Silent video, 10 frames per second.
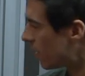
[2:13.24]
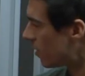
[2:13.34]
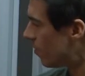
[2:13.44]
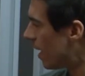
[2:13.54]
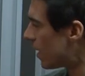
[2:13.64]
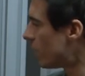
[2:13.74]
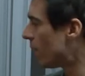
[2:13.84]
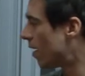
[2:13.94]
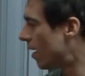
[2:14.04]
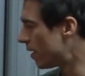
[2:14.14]
the value
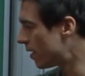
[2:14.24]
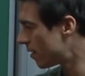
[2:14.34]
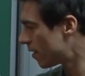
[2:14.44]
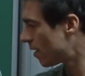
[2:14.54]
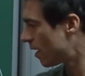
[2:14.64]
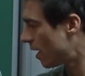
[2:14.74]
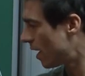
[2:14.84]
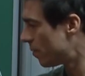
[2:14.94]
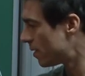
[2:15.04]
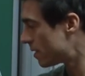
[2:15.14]
on a
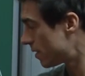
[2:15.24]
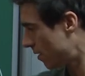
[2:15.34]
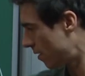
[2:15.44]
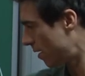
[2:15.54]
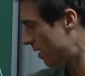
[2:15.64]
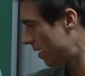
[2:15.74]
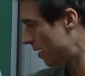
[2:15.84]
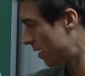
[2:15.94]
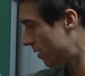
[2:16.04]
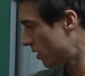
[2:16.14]
hemis on
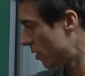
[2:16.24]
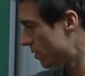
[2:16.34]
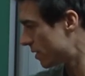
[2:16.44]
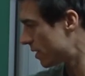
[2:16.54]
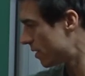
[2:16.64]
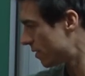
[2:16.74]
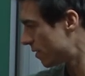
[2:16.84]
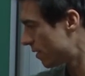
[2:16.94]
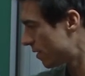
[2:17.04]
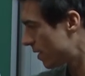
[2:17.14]
a, a closed
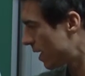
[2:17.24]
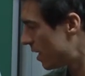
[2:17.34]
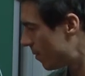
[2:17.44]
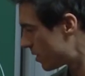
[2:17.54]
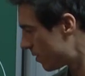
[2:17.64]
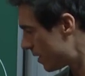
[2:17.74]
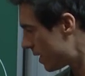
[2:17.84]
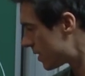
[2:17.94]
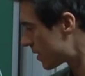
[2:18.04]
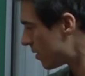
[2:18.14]
k-dimensional
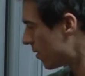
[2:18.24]
disk